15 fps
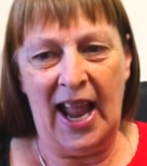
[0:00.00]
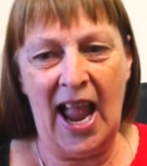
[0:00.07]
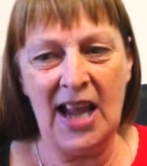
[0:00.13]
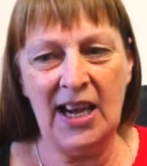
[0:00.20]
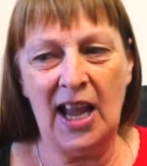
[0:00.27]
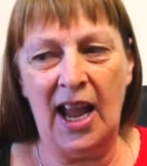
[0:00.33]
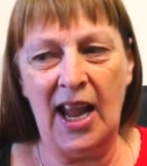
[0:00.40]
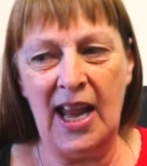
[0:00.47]

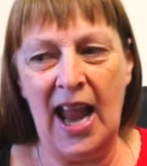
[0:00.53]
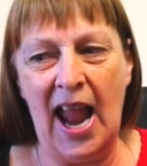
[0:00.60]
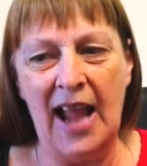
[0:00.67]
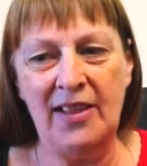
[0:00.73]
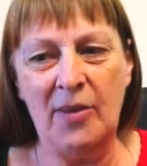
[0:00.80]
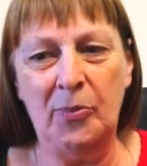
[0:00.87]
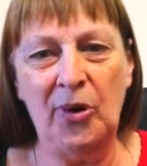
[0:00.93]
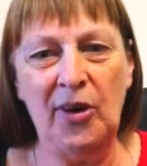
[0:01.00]
And I
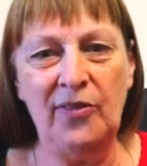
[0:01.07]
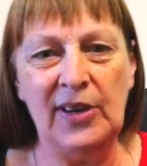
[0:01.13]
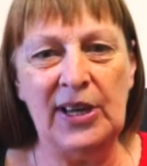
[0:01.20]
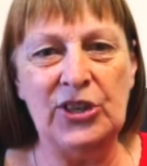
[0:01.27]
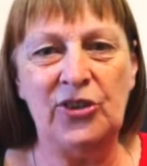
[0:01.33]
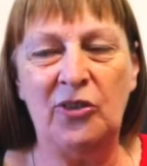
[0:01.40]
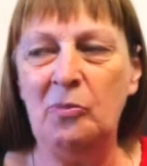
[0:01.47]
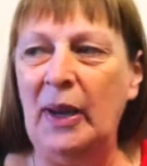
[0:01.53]
had the
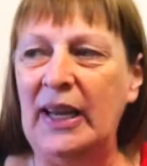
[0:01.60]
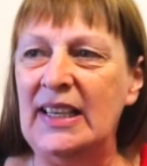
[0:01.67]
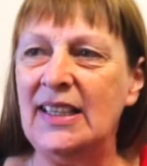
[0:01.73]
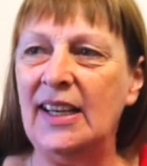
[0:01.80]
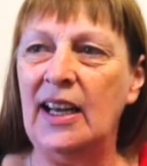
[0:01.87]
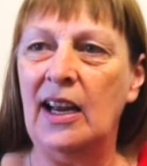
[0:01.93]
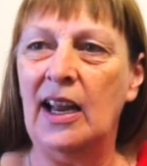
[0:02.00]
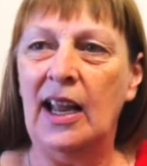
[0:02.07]
privilege of
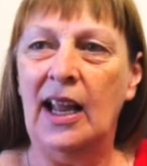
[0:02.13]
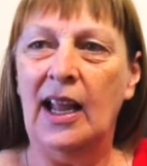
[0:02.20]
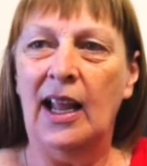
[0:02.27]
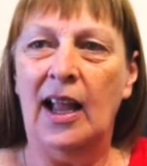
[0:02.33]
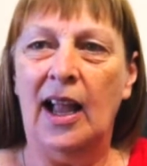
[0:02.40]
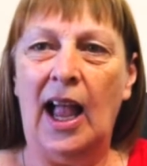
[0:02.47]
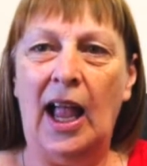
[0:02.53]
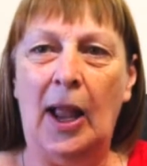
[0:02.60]
meeting
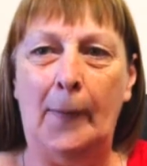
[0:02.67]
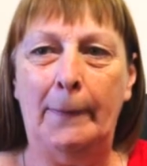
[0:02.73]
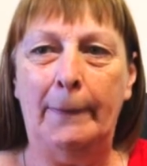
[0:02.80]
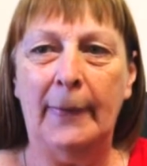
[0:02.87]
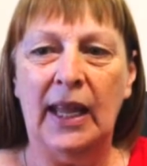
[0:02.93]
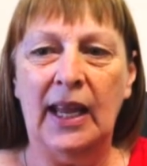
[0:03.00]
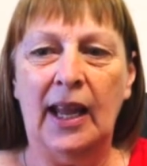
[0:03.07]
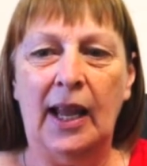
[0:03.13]

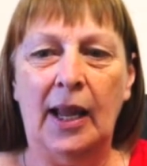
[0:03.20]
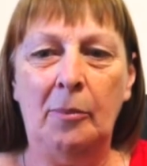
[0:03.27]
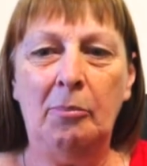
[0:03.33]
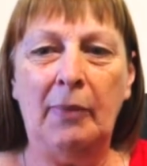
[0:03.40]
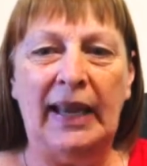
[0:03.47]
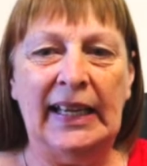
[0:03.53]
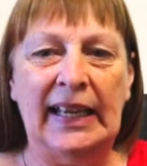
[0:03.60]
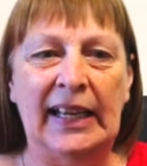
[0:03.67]

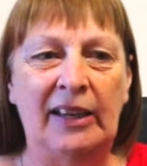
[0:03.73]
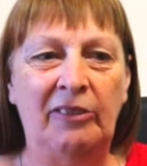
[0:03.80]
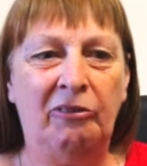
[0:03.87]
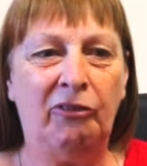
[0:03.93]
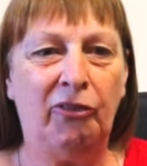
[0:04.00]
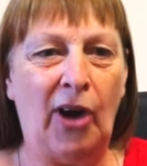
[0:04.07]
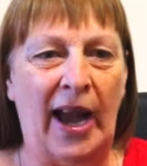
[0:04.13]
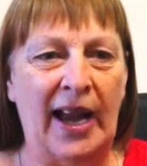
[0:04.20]
many
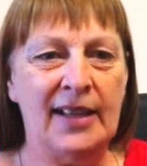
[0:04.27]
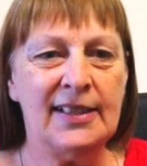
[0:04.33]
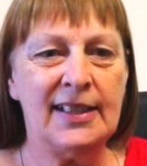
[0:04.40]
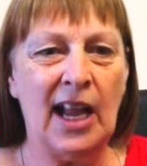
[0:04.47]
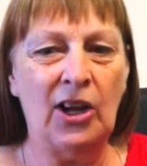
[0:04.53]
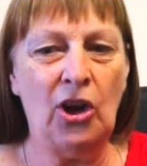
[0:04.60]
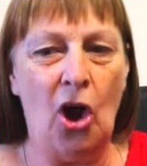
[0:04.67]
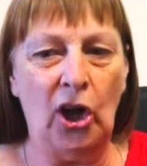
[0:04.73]
friends
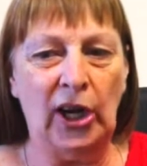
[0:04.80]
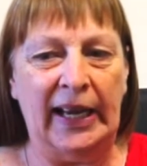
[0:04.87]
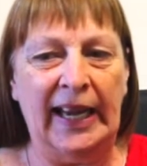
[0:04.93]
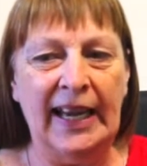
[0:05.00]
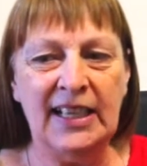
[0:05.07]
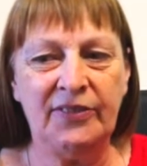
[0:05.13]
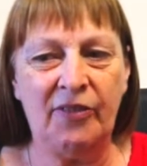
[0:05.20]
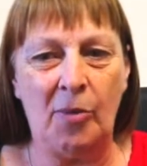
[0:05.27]
and
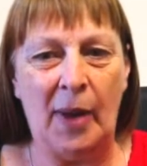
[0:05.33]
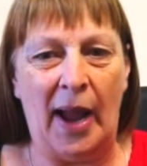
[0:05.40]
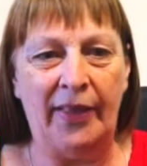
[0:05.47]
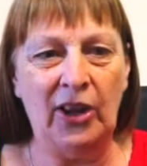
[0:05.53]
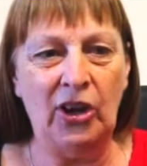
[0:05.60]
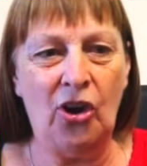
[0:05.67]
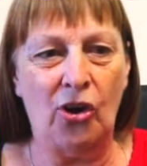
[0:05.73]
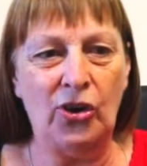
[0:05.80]
colleagues from
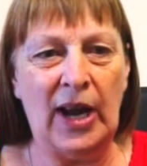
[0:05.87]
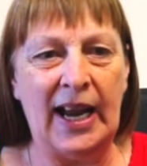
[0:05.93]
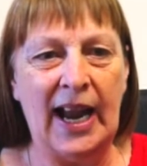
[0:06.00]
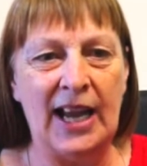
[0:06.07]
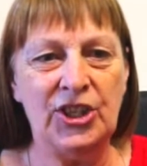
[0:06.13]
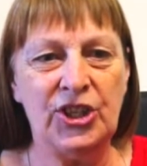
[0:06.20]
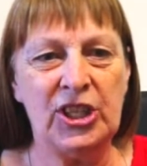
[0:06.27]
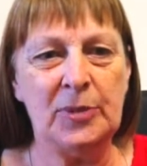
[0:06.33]
other
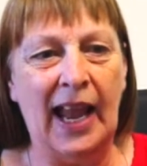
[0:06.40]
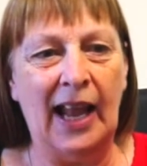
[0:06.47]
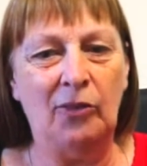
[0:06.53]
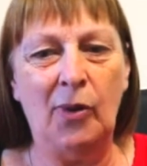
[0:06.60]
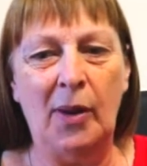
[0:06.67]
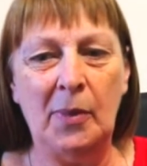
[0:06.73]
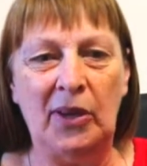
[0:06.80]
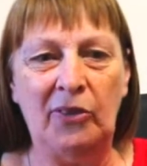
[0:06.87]
congregations
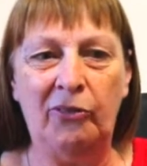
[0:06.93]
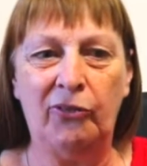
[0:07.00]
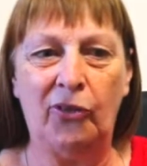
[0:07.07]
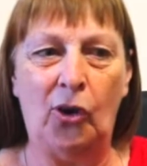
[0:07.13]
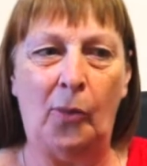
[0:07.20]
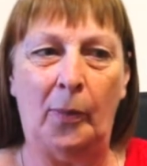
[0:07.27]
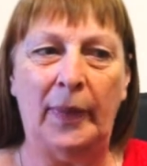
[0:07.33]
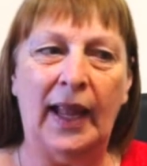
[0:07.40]
and women
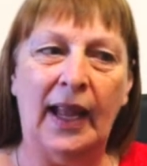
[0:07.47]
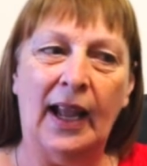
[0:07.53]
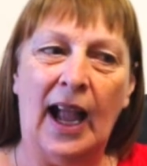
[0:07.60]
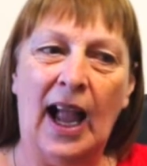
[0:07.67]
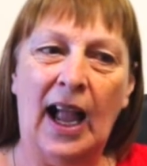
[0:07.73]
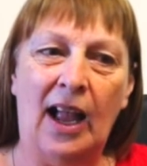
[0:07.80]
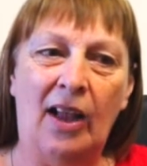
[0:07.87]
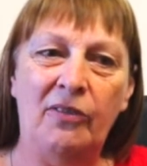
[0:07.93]
from
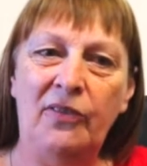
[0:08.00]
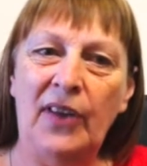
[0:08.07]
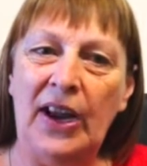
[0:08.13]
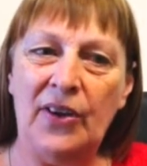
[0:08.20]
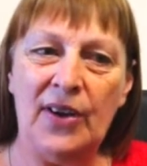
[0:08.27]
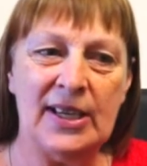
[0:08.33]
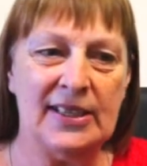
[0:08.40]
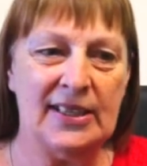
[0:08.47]

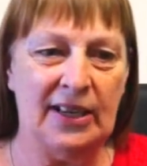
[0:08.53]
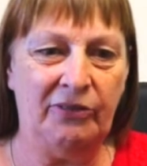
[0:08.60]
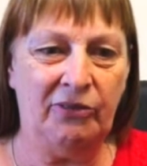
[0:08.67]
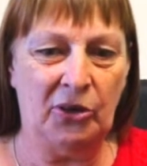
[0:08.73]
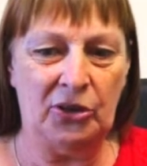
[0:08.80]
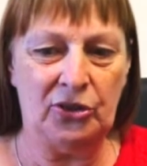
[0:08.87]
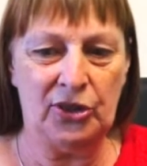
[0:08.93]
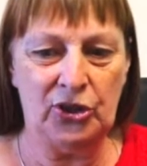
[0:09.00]
various
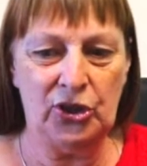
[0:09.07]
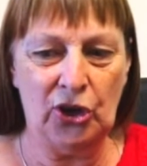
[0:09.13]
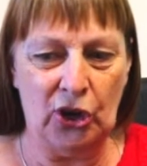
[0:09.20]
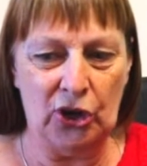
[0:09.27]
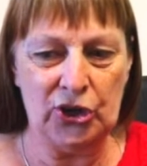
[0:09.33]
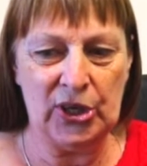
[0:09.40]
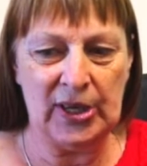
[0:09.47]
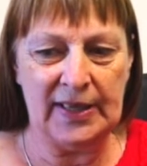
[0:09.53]
different
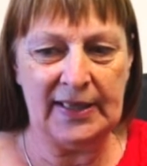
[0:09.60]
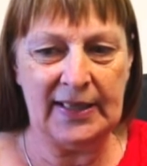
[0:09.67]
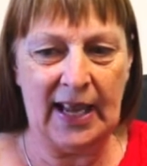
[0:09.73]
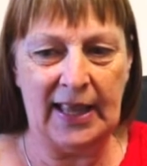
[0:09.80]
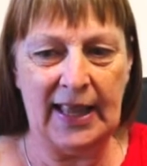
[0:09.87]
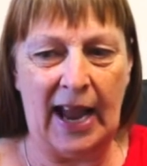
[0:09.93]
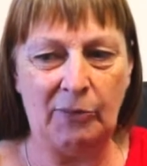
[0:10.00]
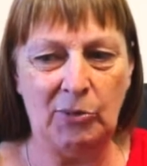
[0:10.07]
churches,
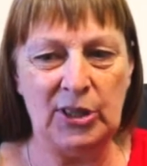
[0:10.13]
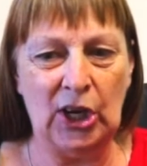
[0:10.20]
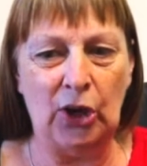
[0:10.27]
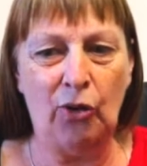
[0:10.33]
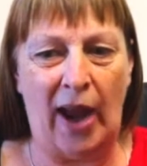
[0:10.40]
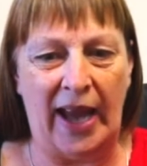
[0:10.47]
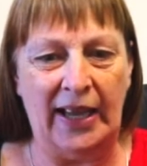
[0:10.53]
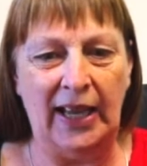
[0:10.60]
and that was a
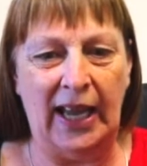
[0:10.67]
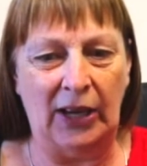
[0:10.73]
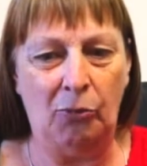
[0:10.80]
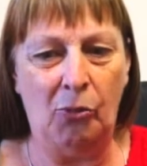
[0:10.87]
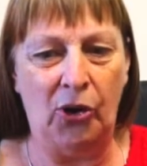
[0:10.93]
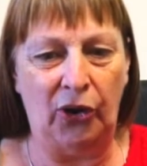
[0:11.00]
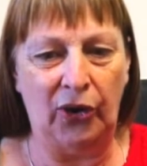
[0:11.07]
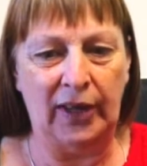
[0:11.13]
great
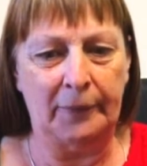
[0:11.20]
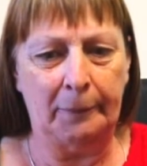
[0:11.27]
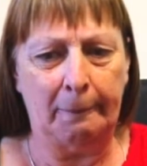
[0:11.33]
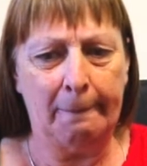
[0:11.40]
network.